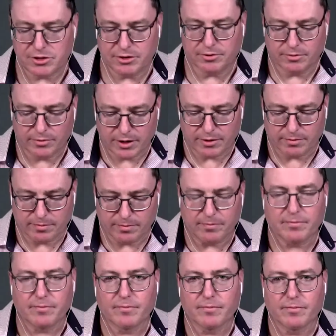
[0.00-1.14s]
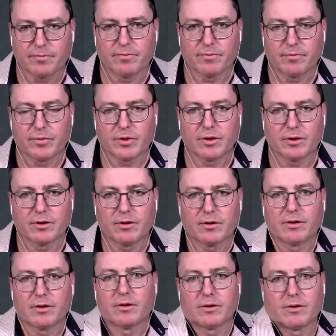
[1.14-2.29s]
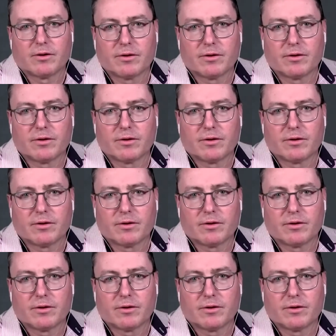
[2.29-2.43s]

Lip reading: The majority of countries are